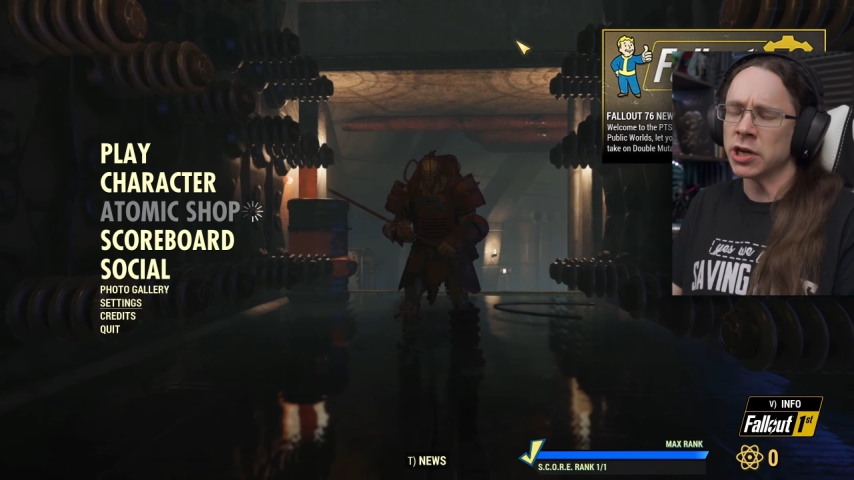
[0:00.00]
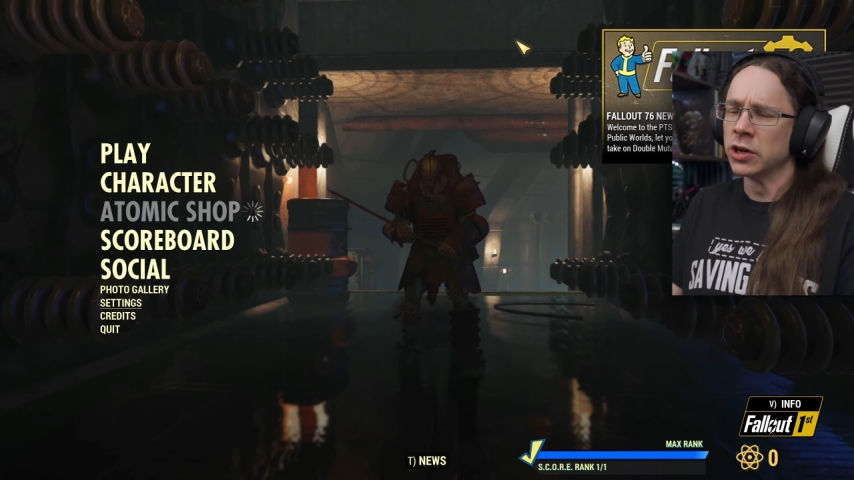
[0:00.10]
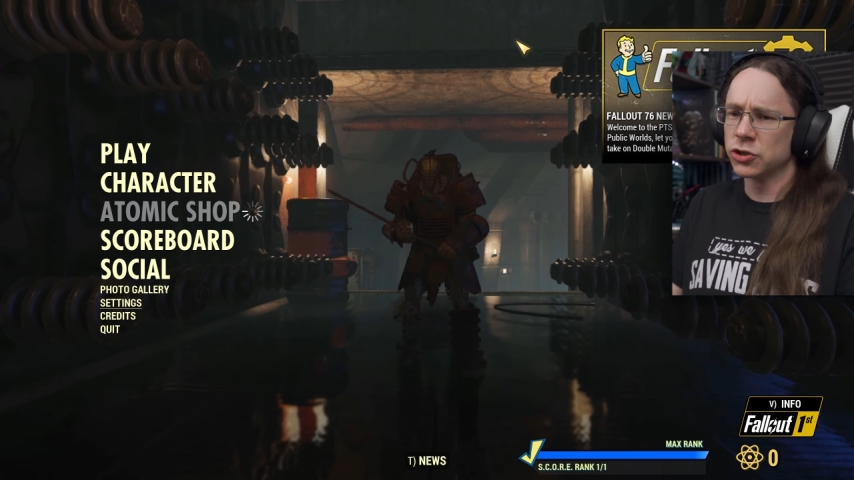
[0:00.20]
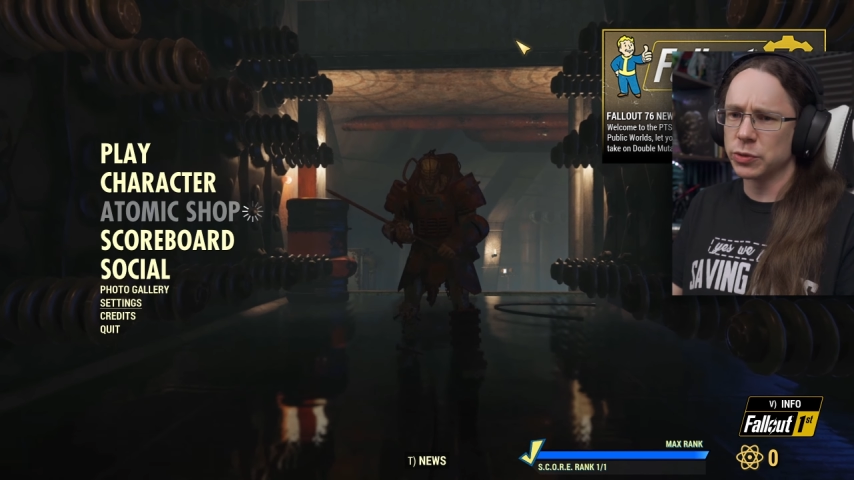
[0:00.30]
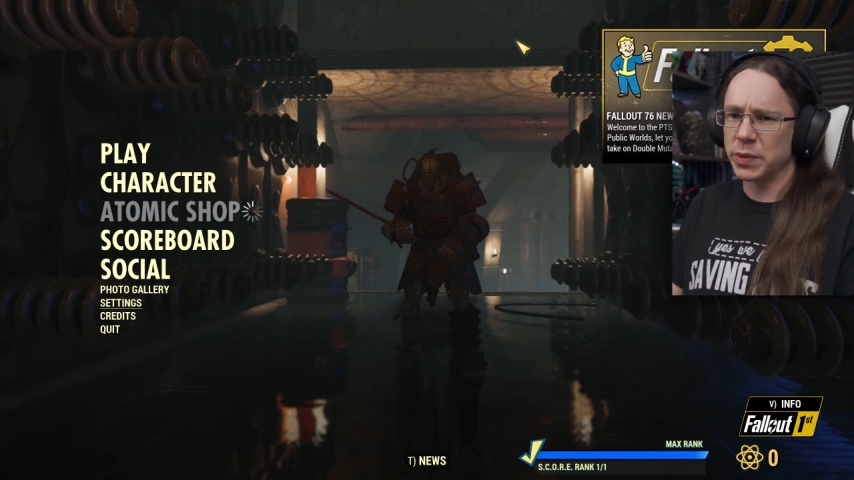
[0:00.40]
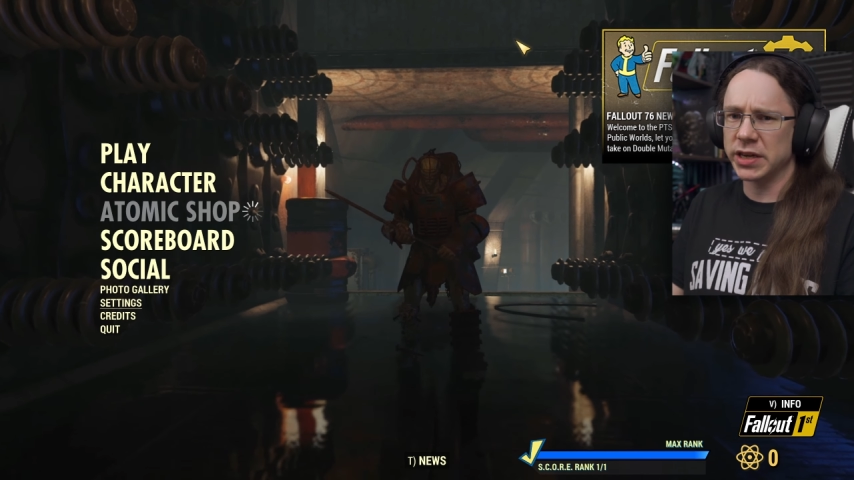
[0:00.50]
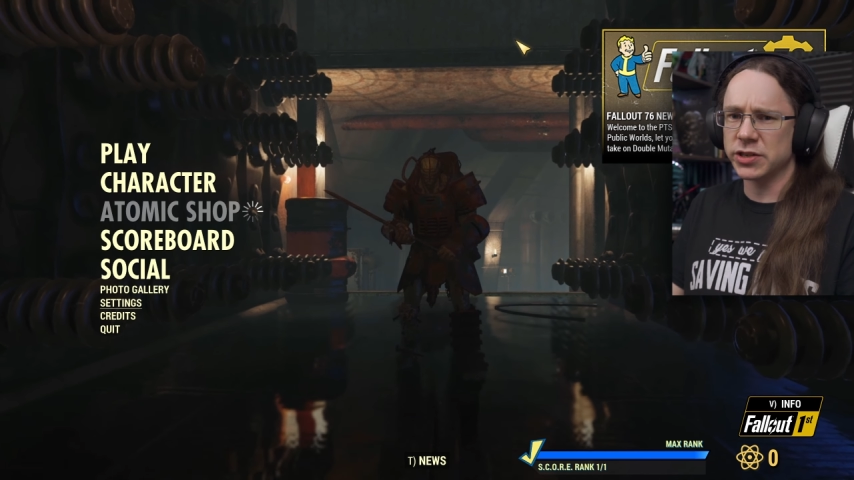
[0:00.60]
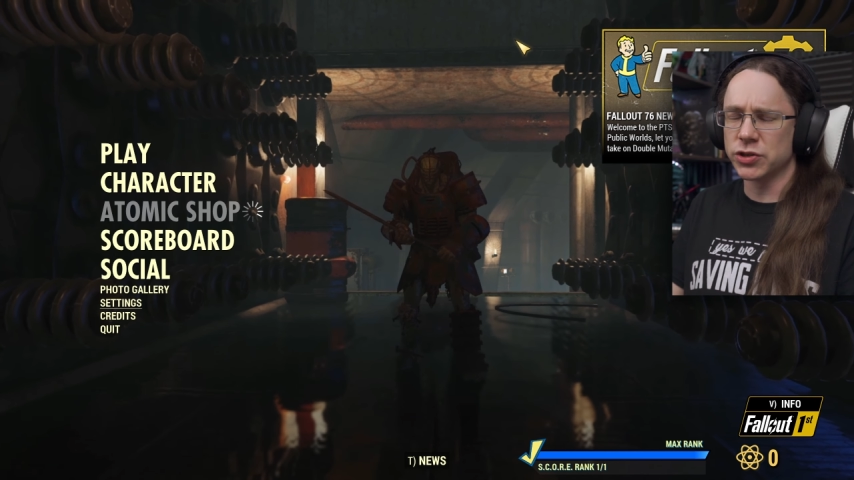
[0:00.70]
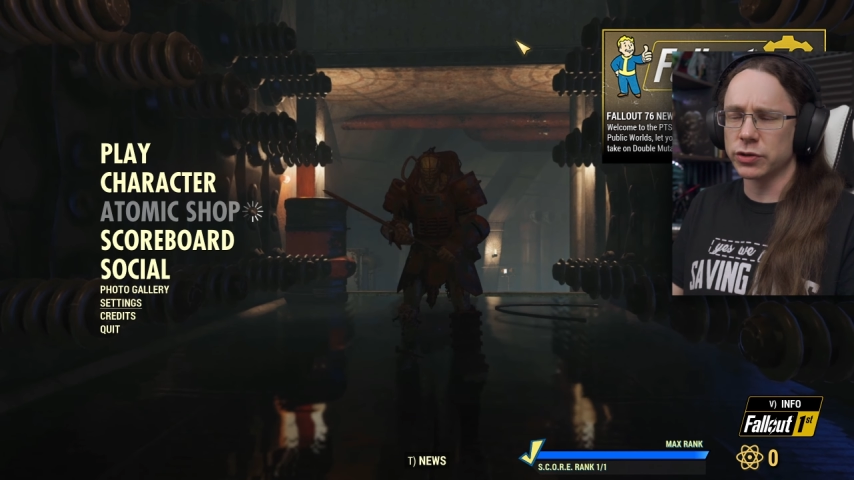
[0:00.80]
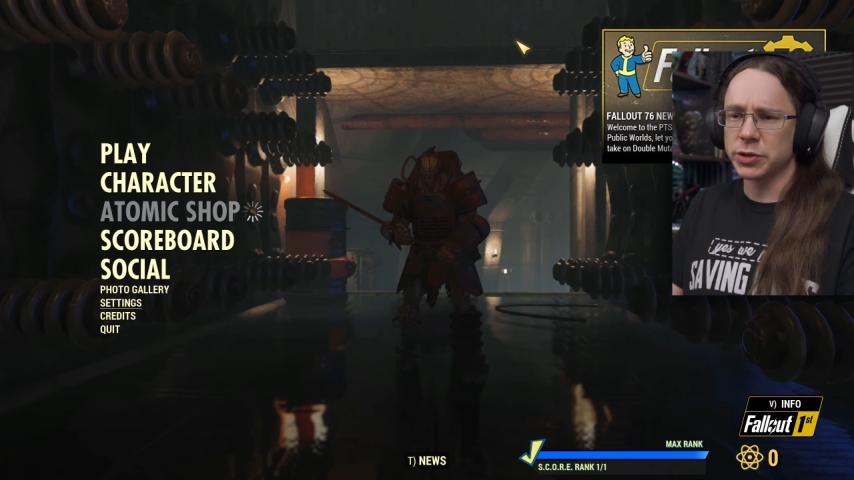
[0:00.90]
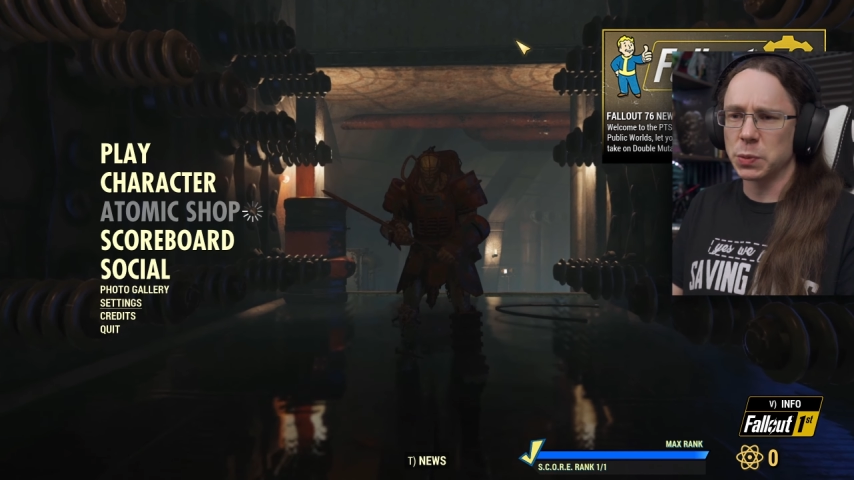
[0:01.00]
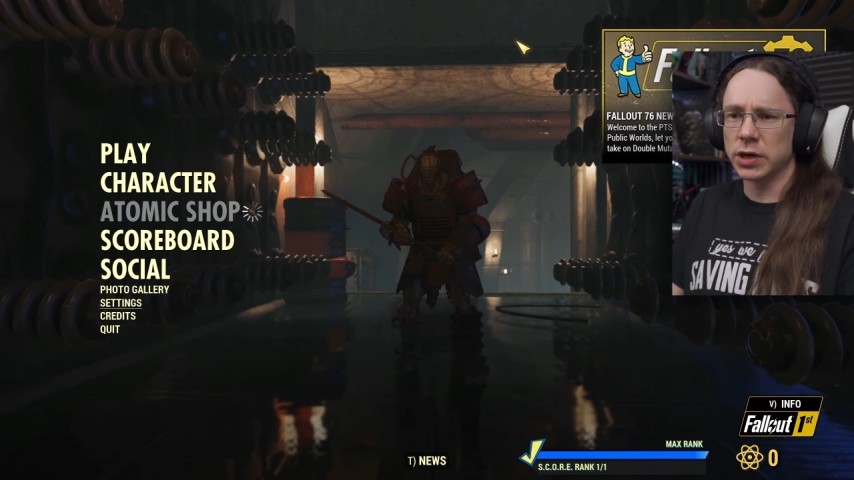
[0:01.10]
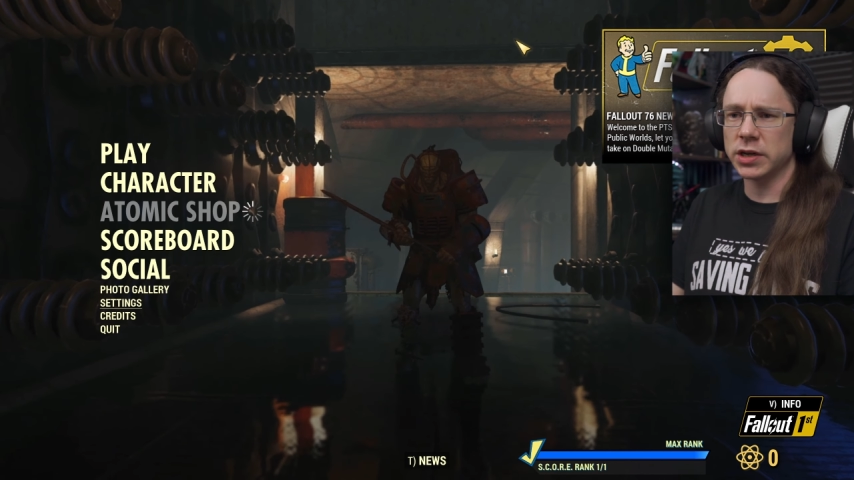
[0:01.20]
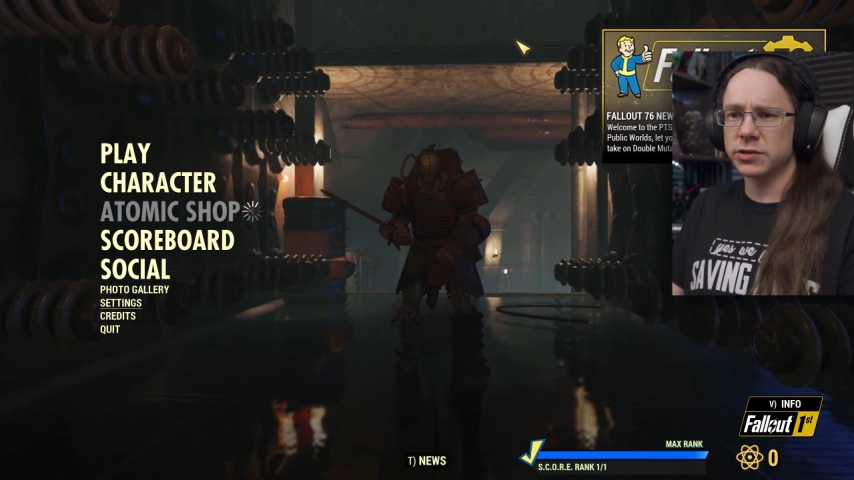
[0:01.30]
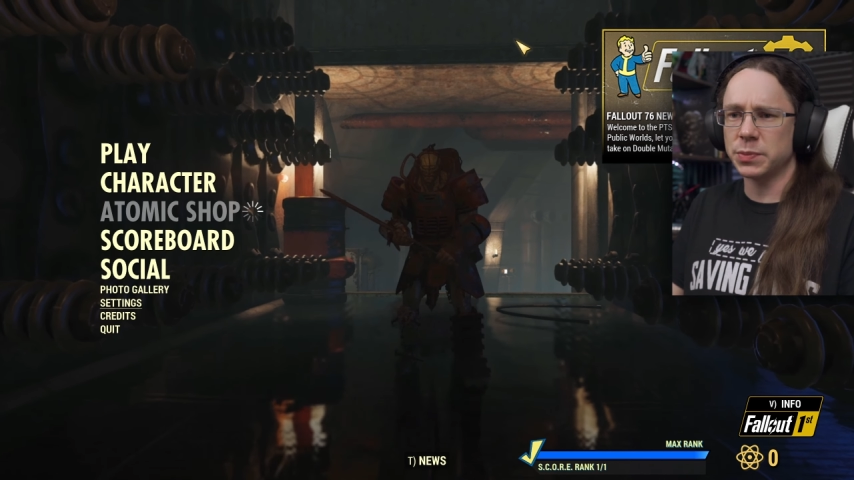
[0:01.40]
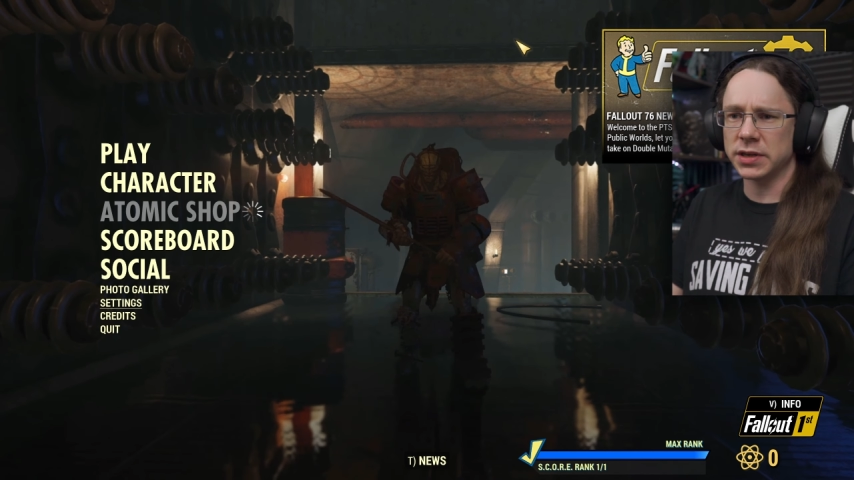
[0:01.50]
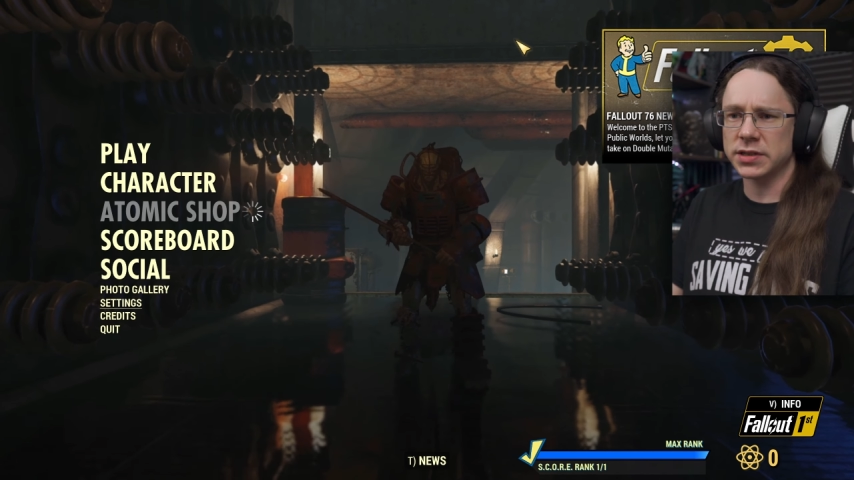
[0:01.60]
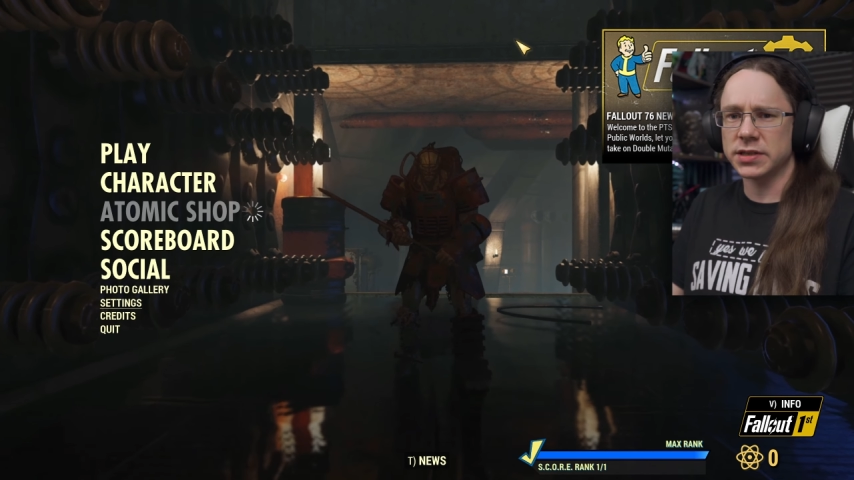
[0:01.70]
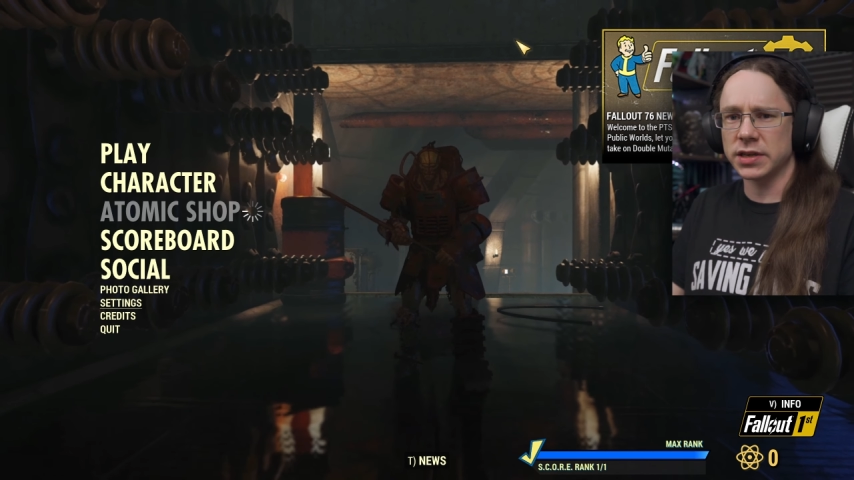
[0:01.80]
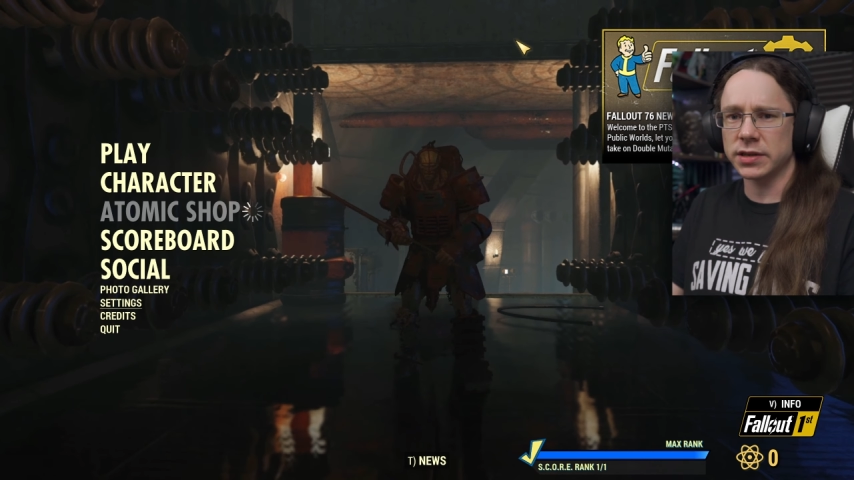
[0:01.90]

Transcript: Shouldn't be any story spoilers, but